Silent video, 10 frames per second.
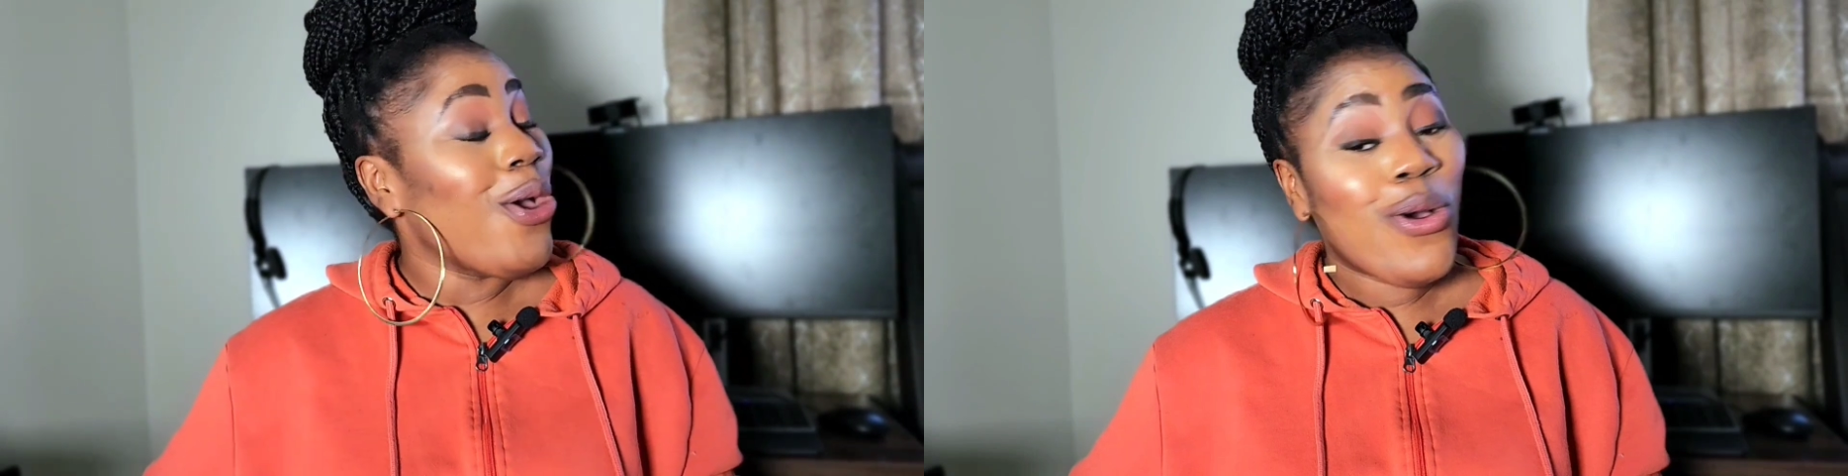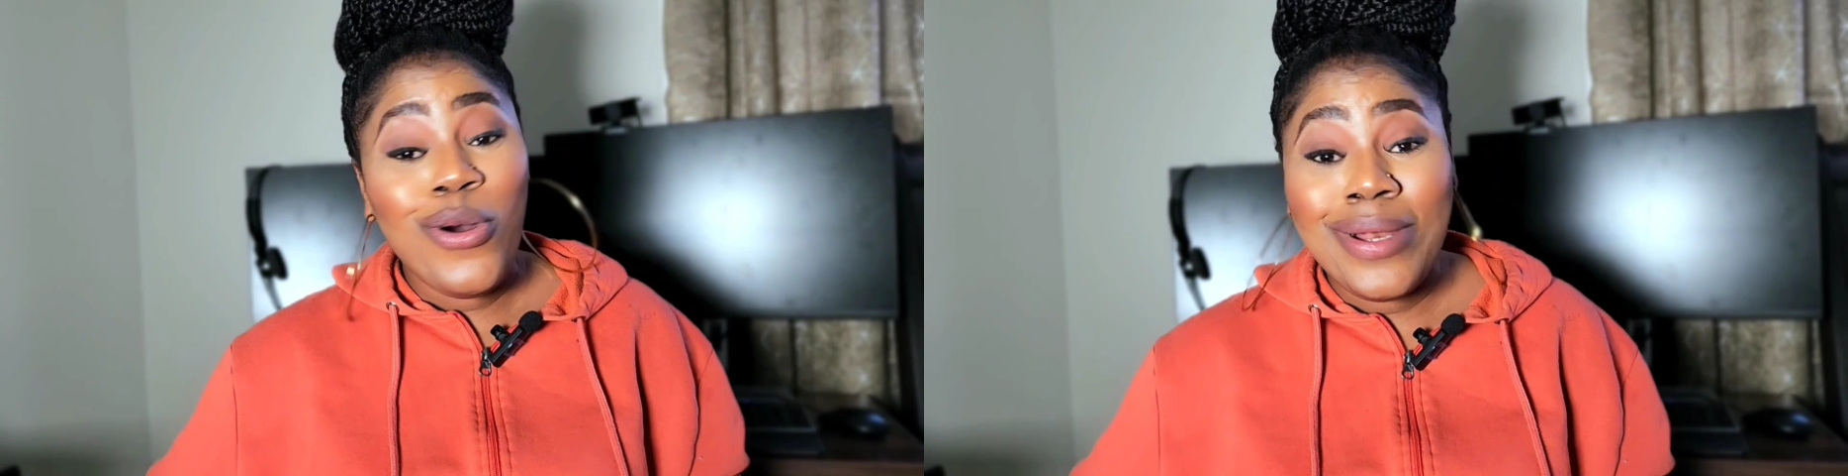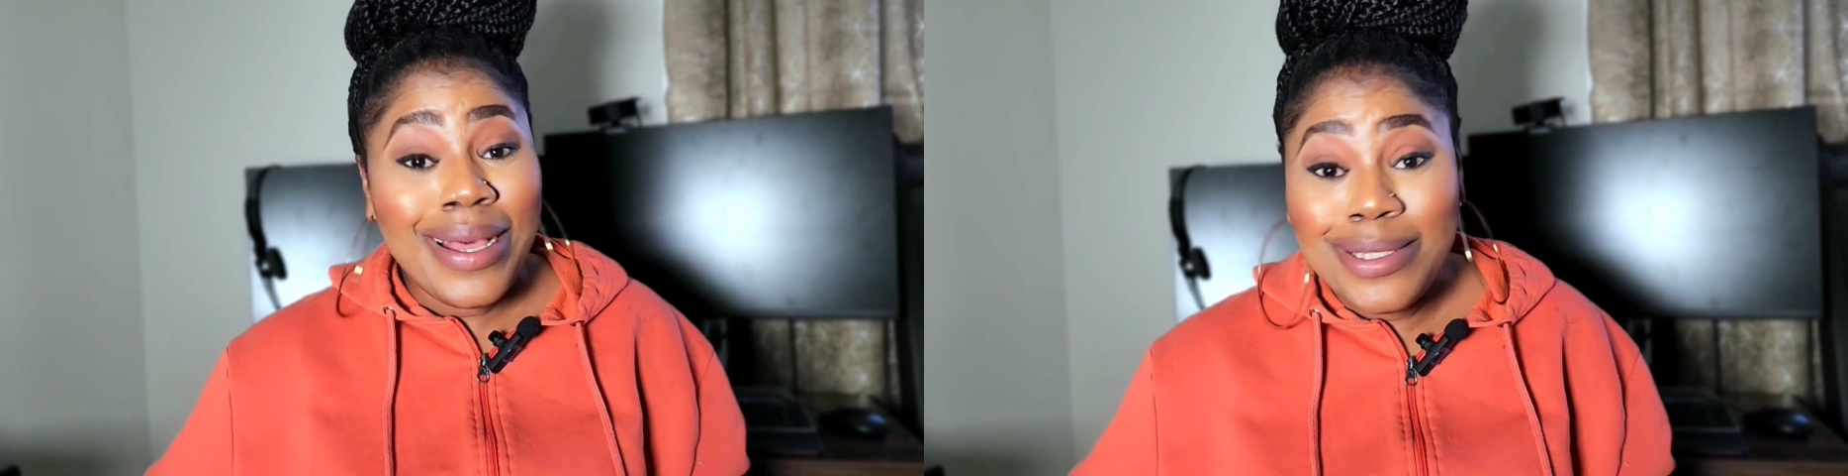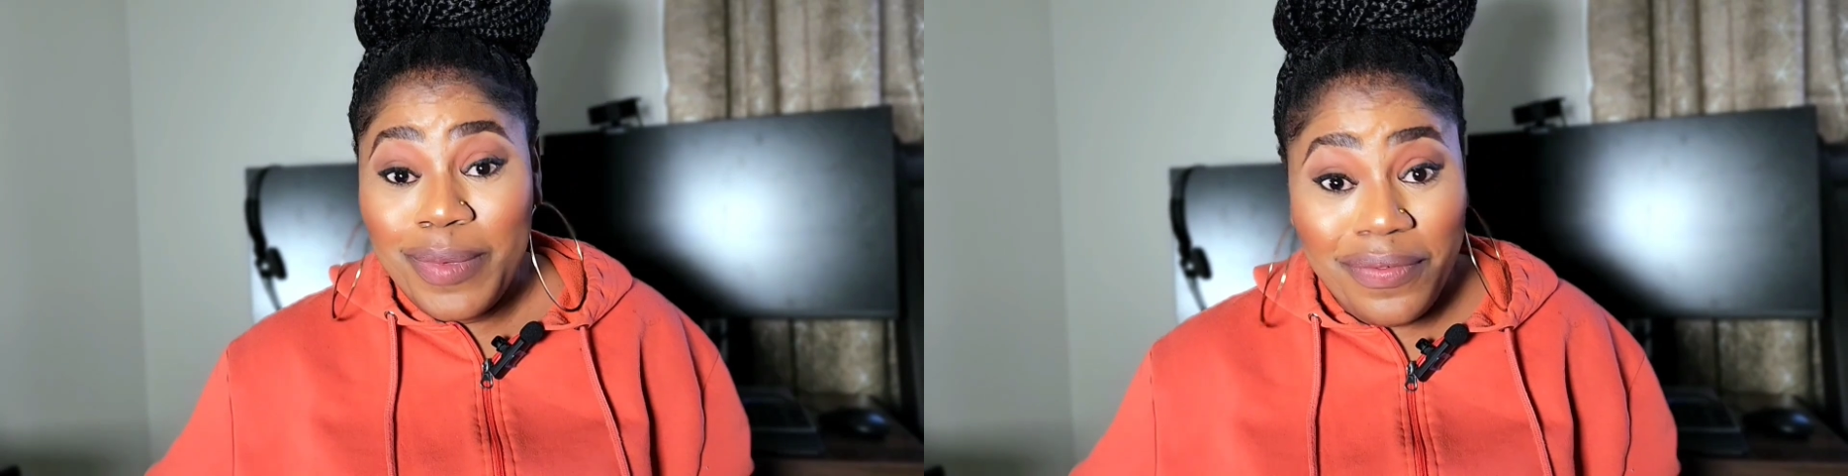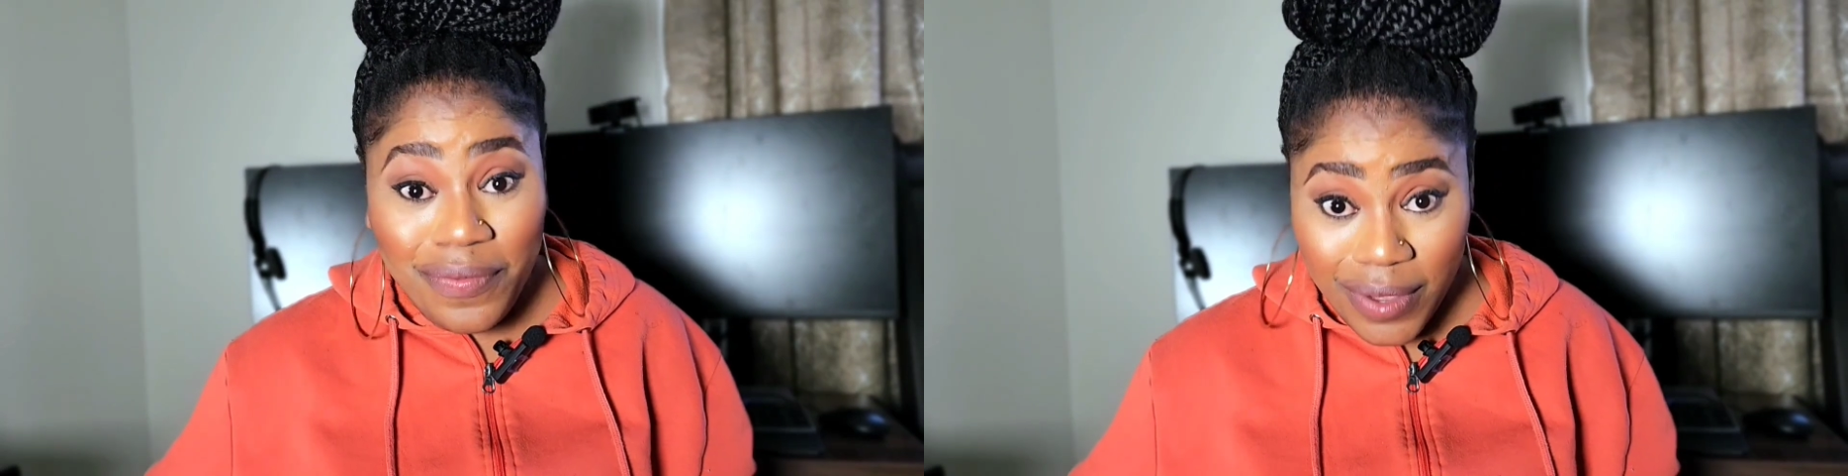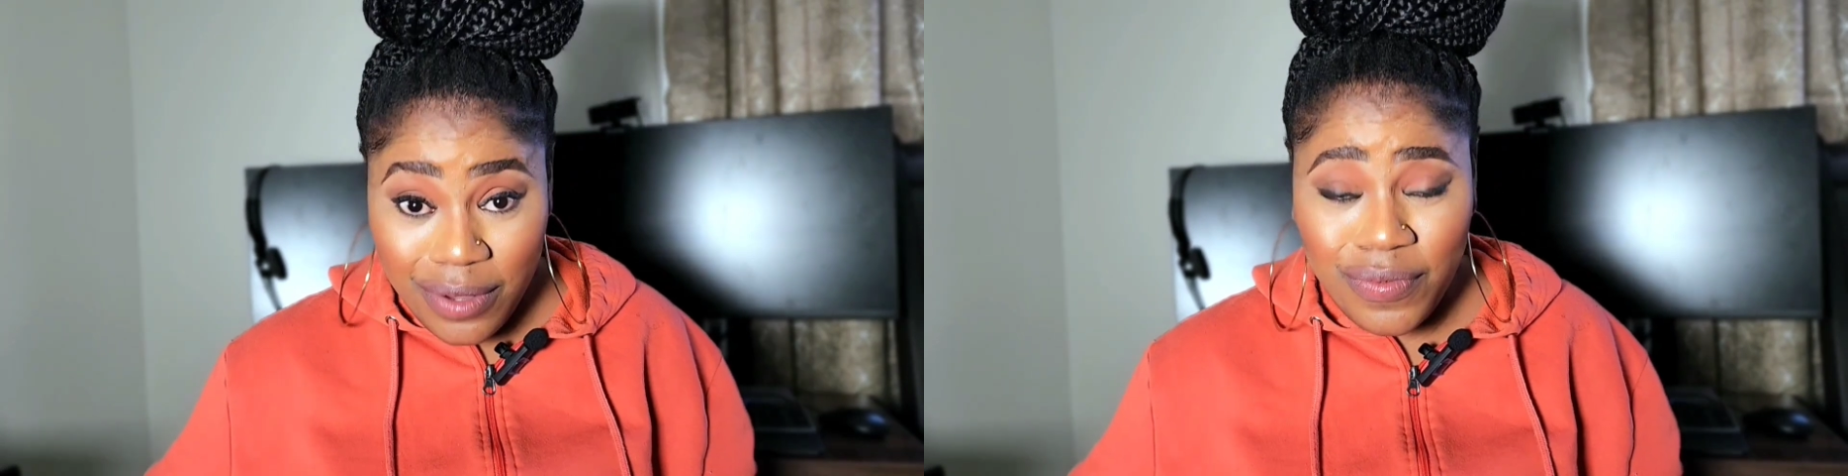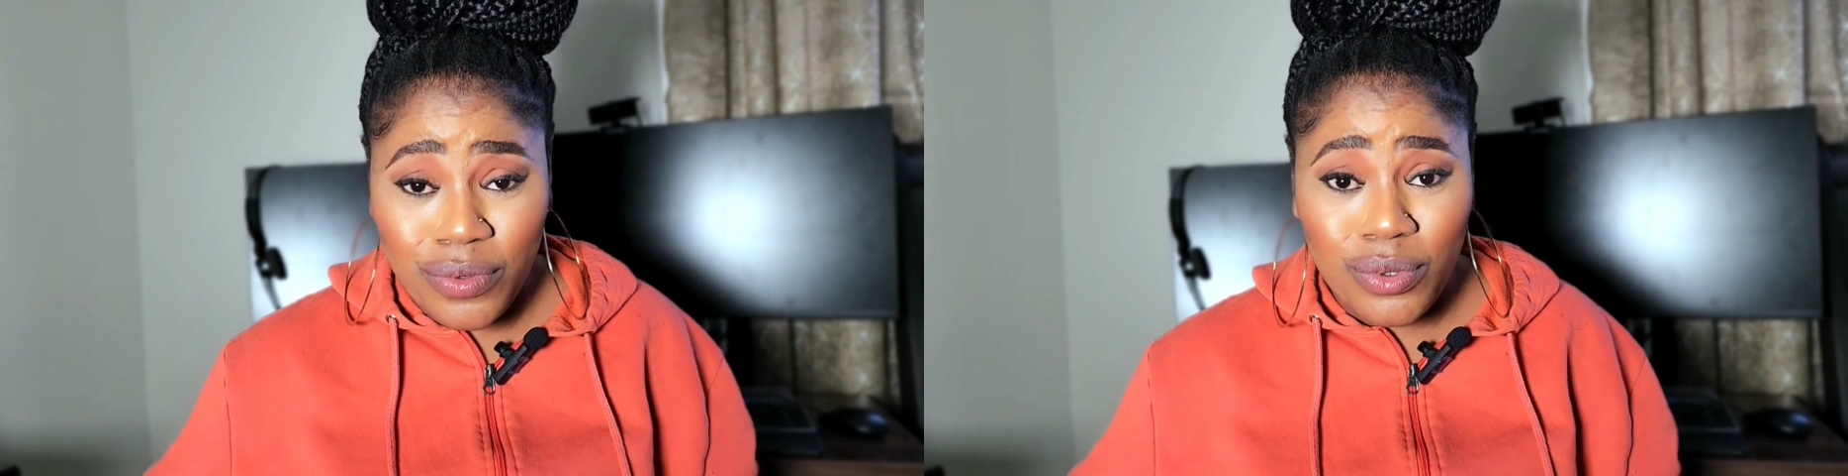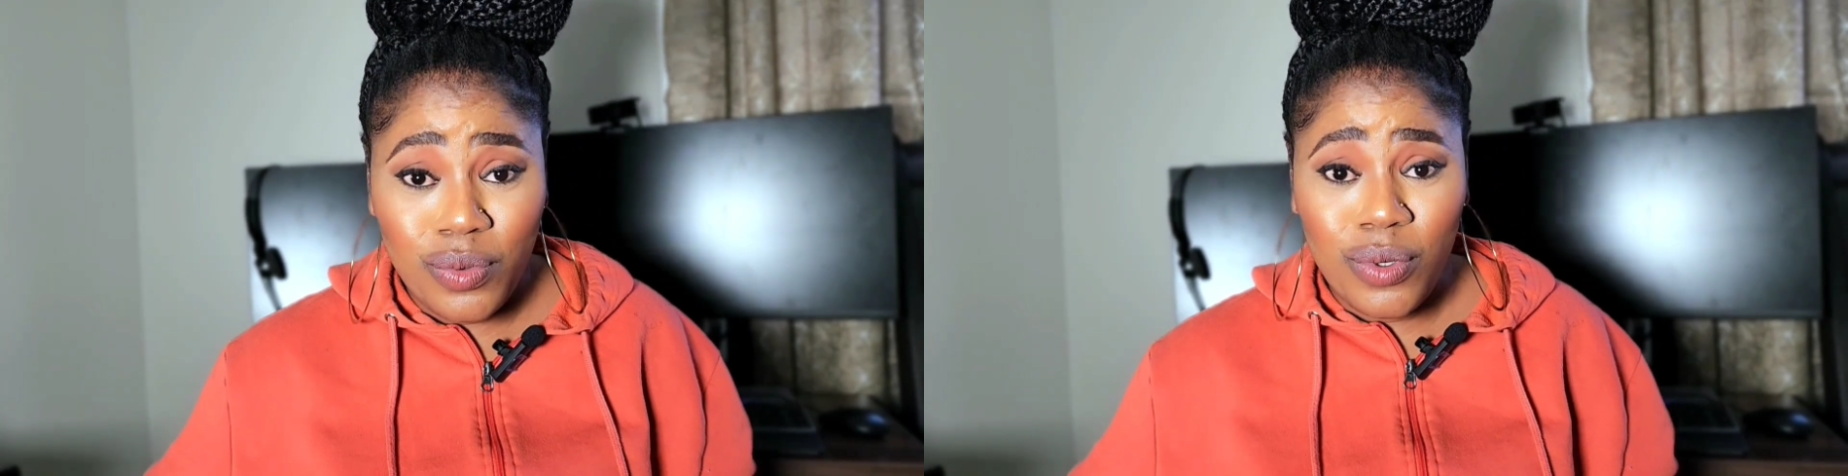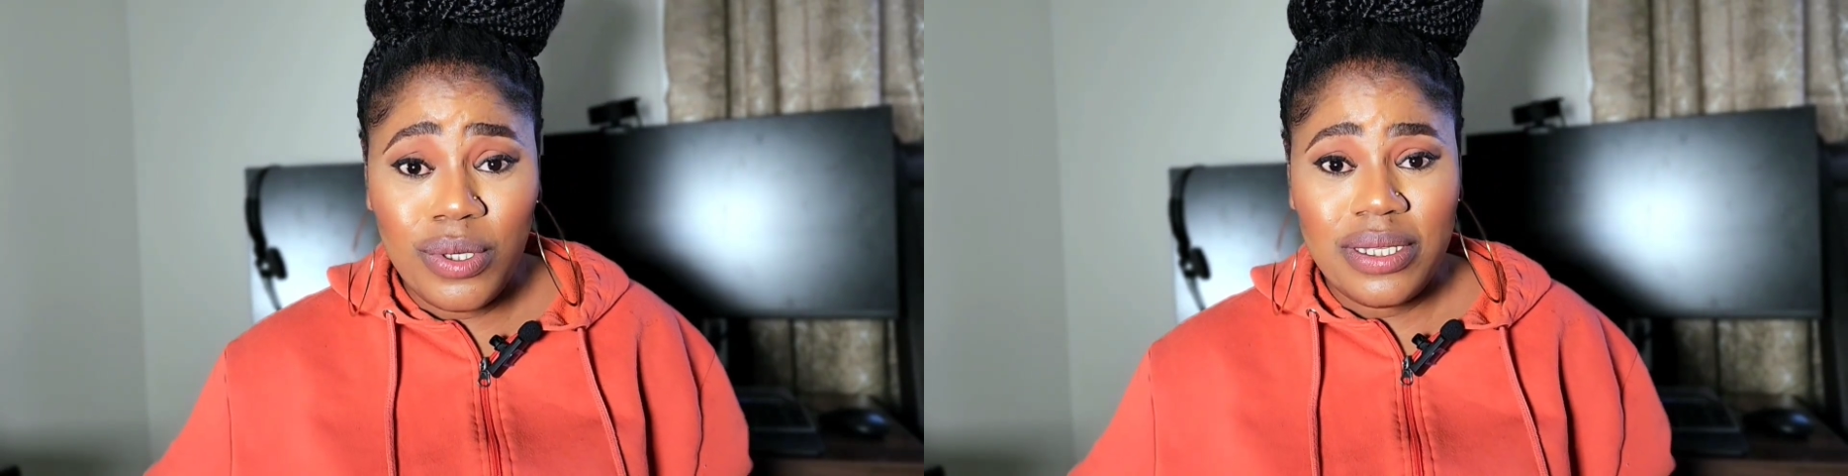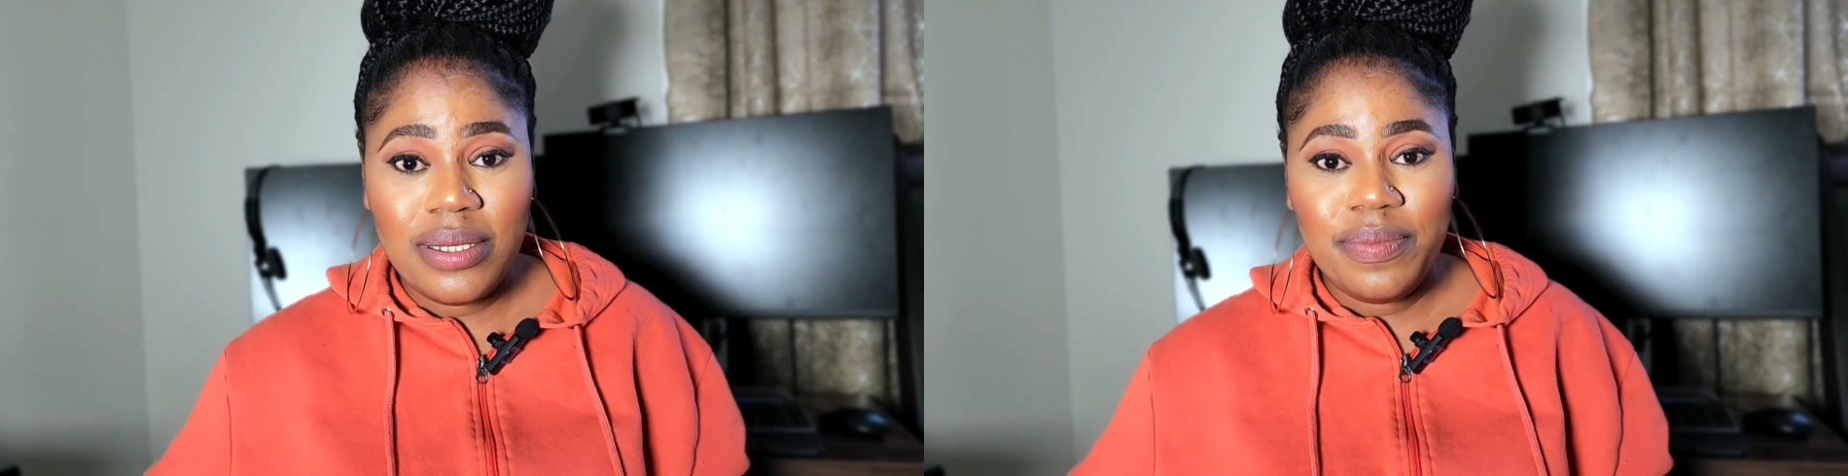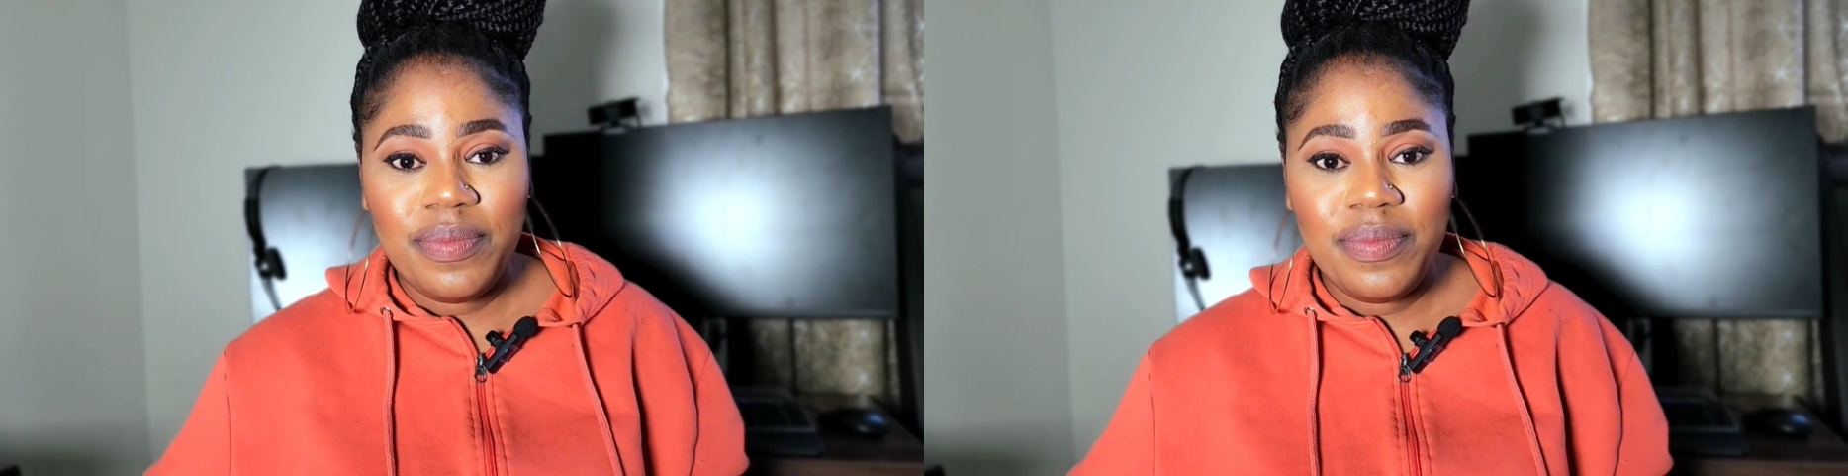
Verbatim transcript: God has been faithful to us.